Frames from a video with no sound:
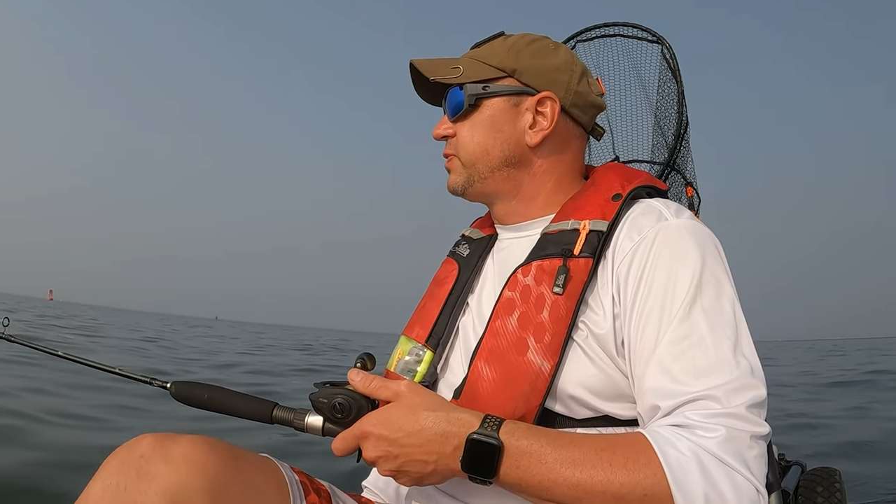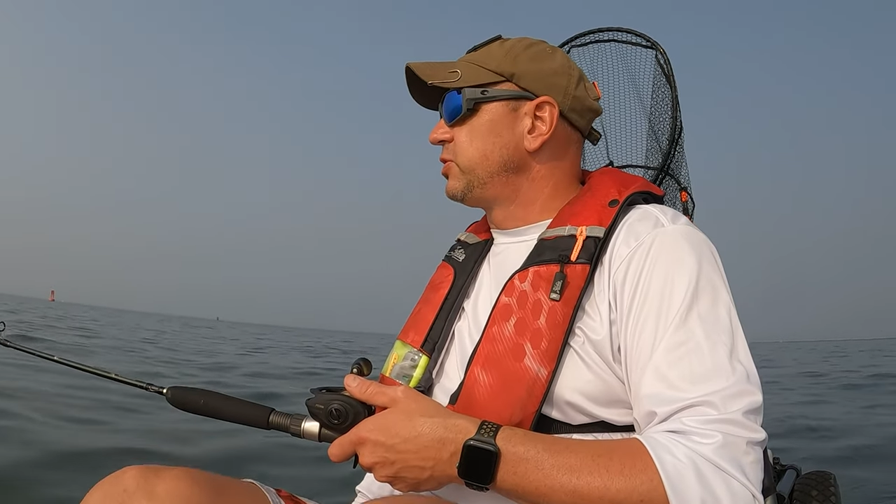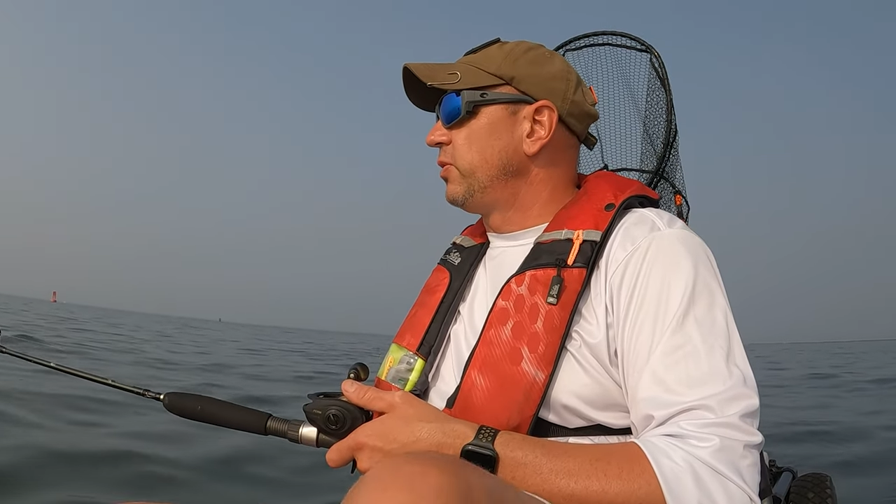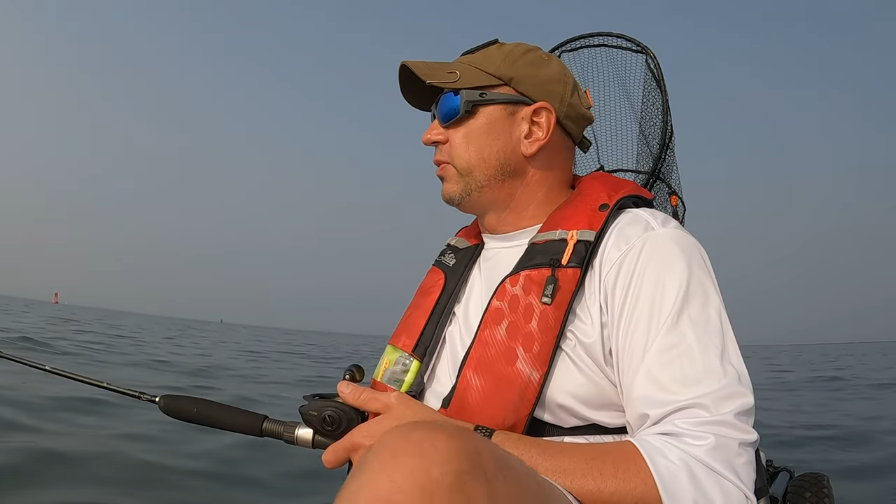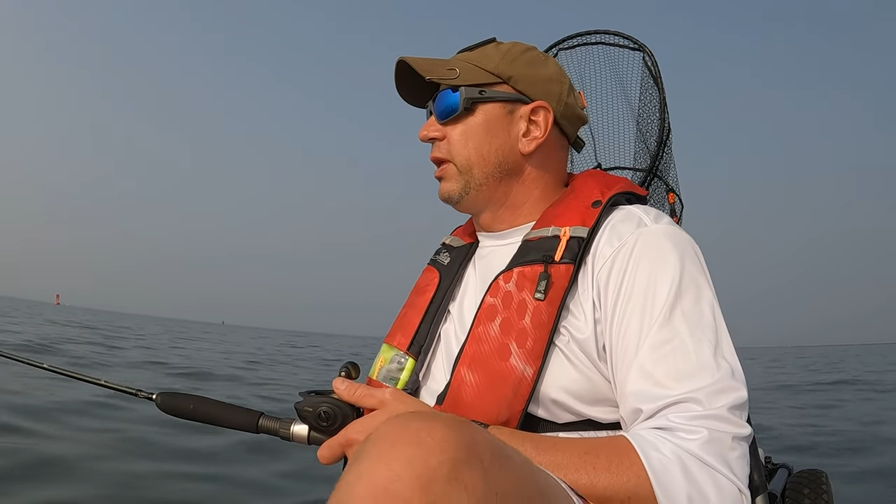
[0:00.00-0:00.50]

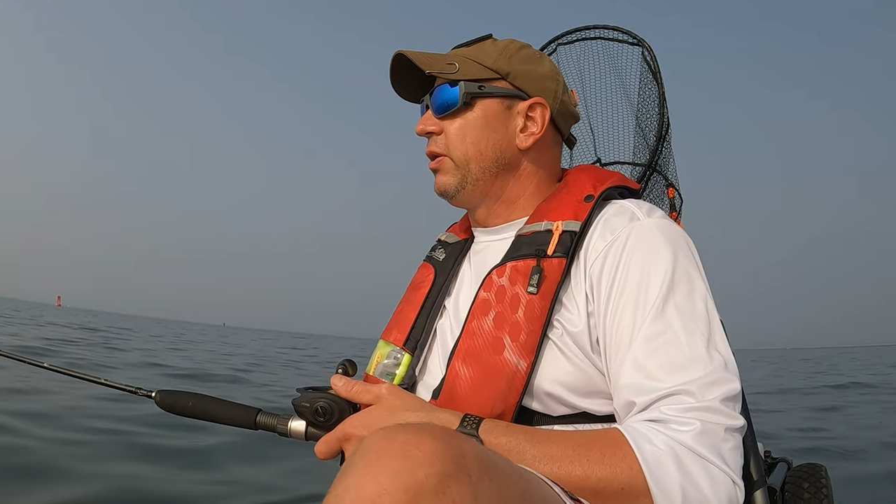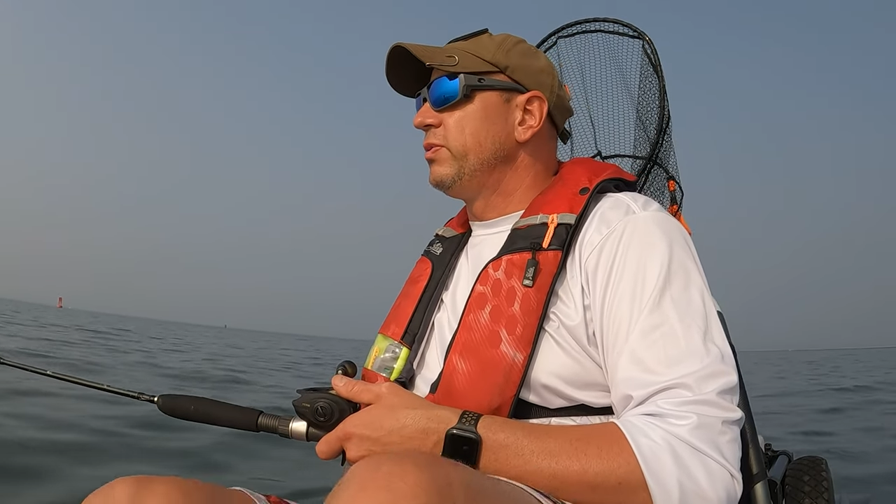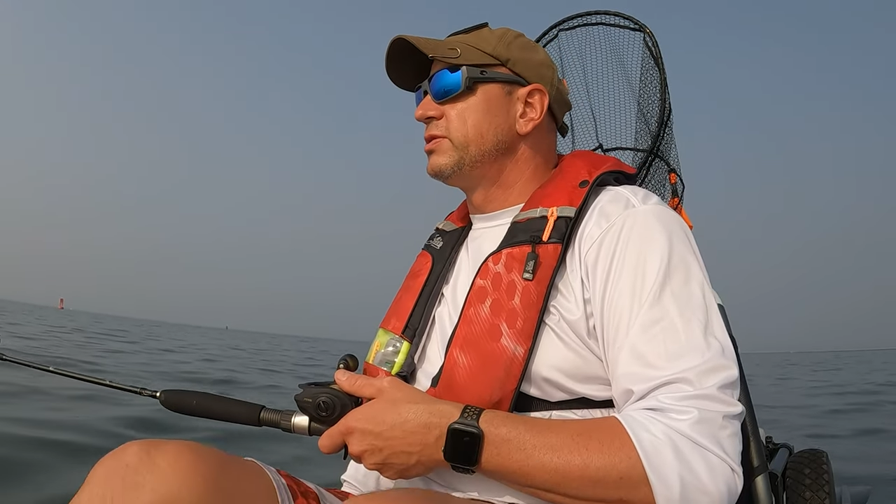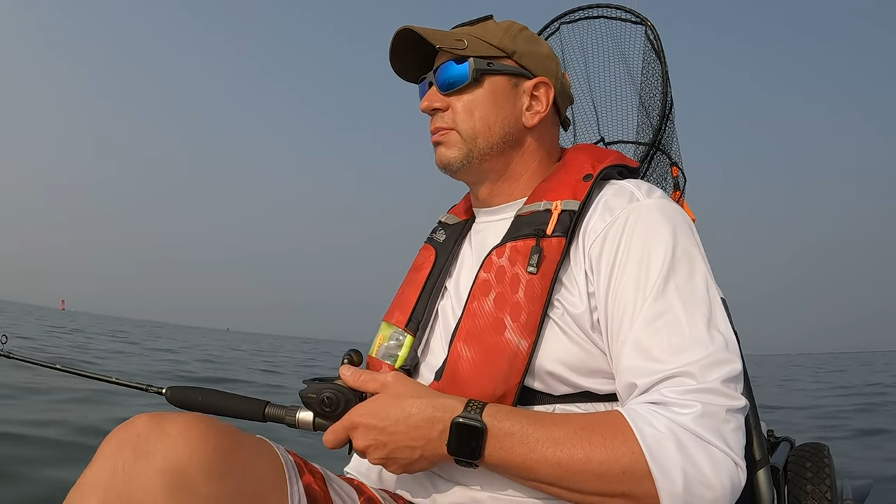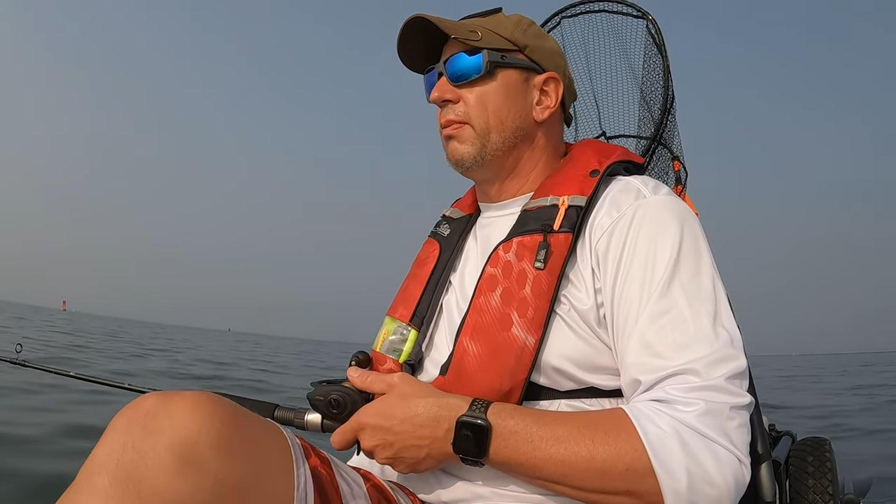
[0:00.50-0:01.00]
So it
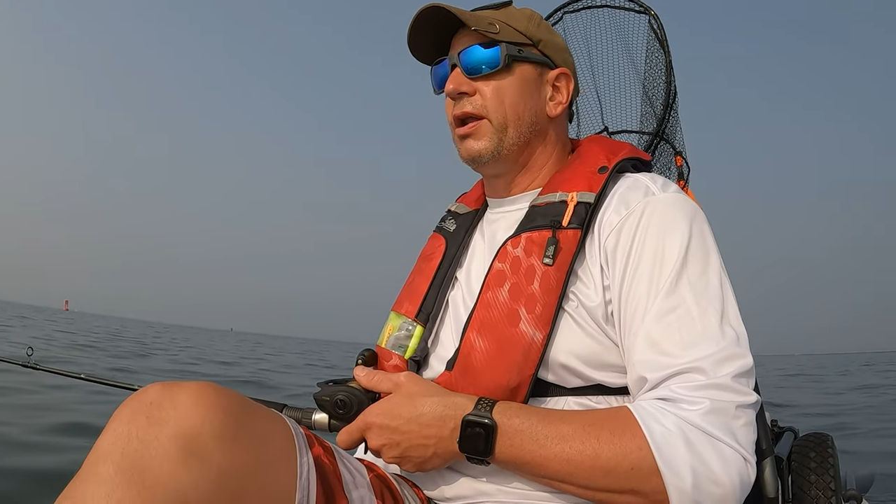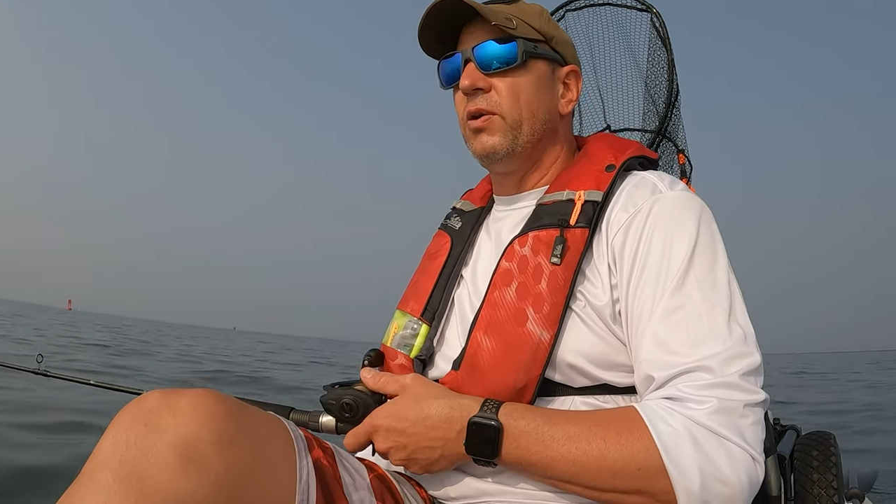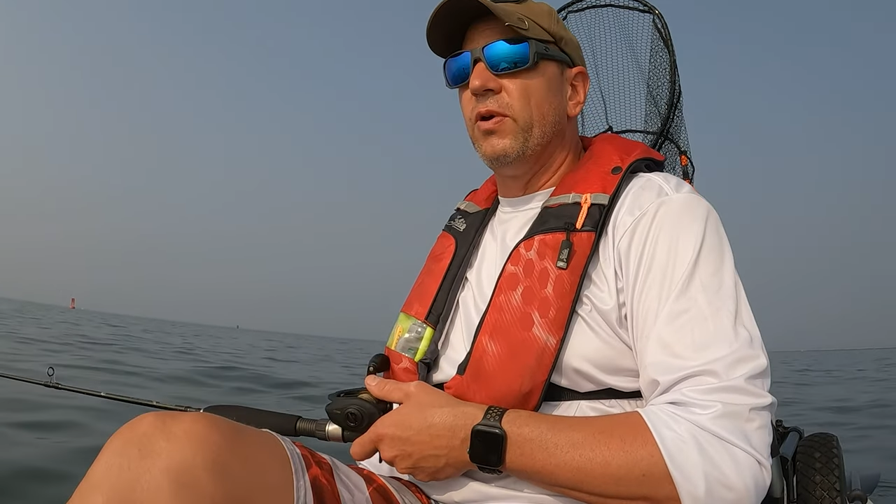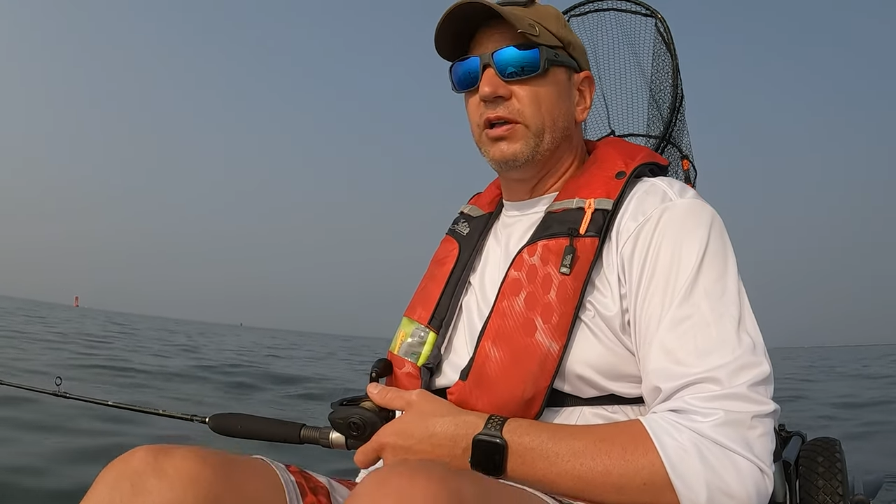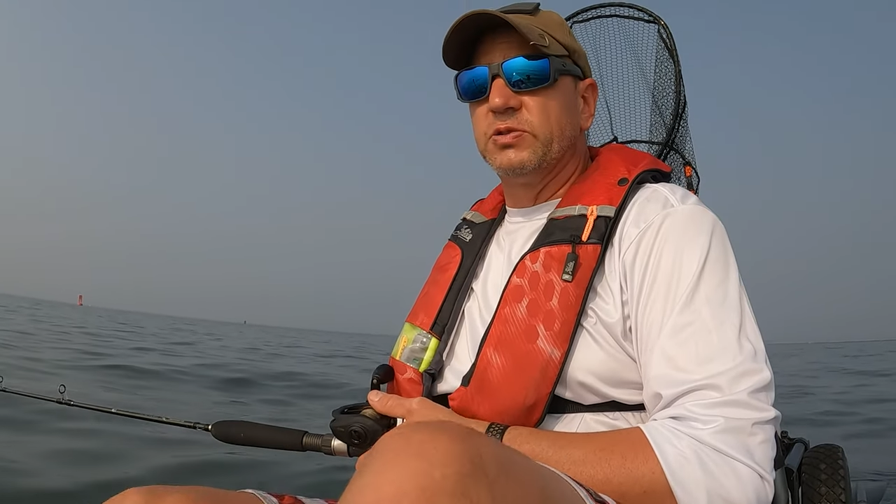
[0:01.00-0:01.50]
was
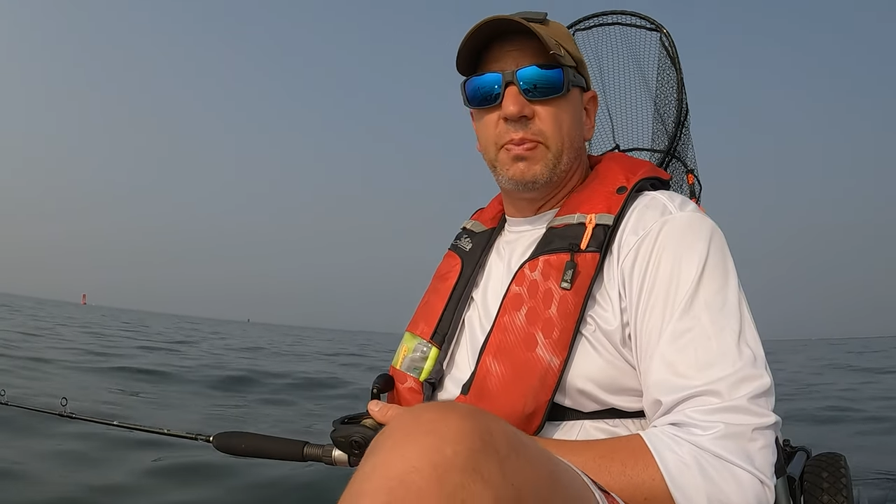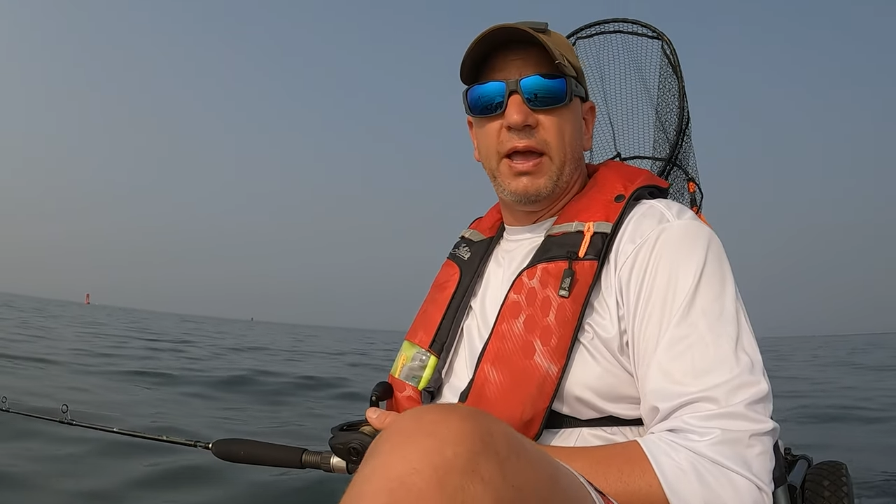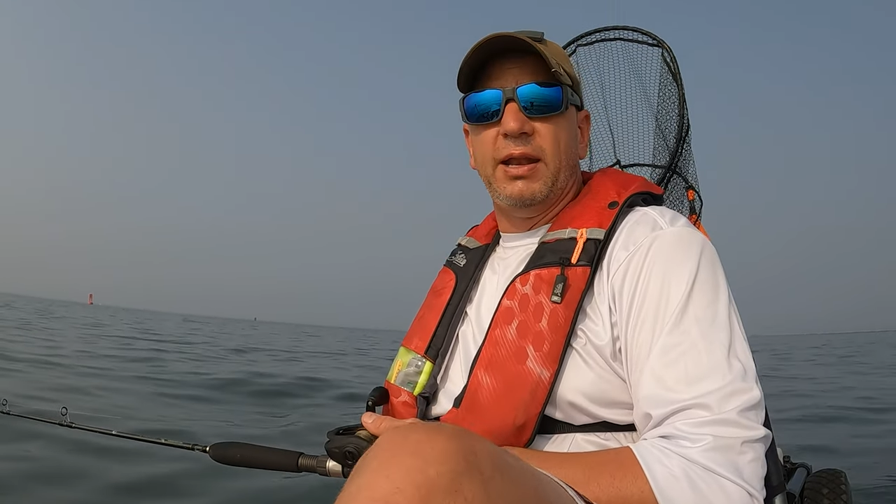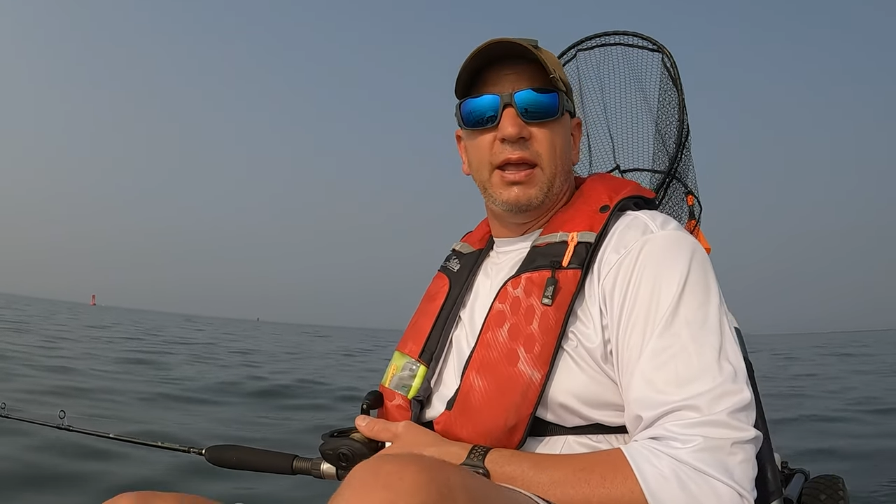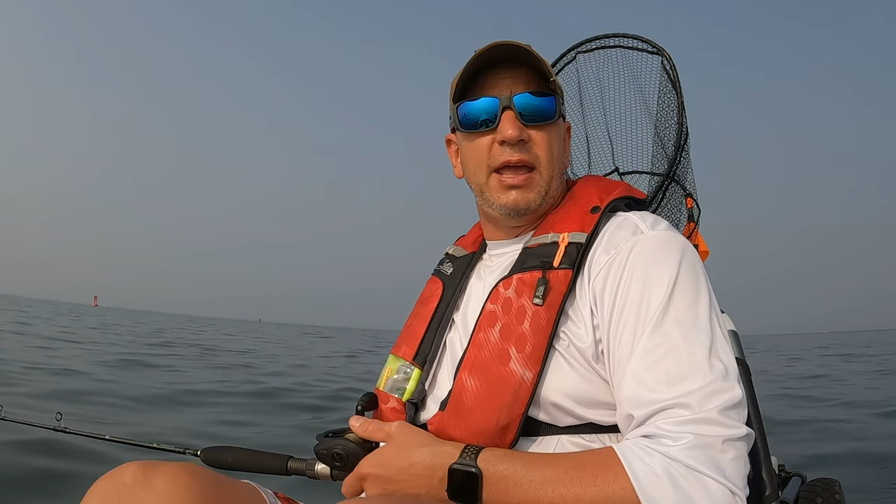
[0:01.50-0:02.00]
money well
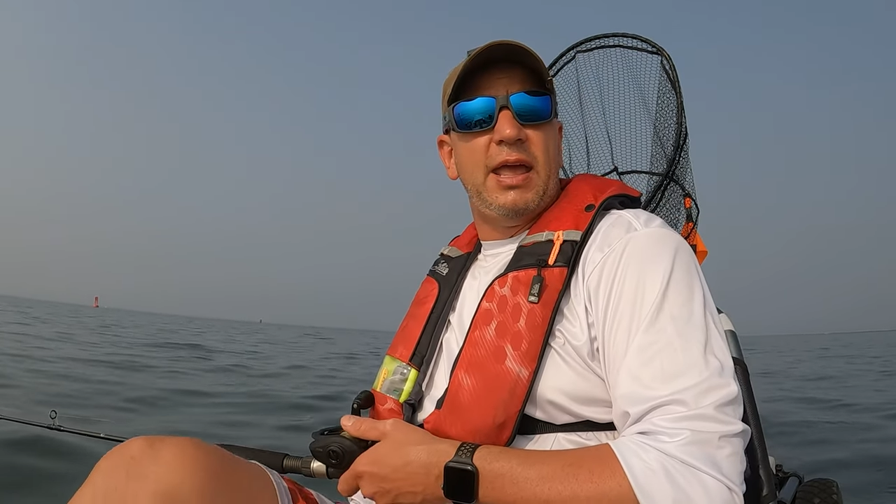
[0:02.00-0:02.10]
spent.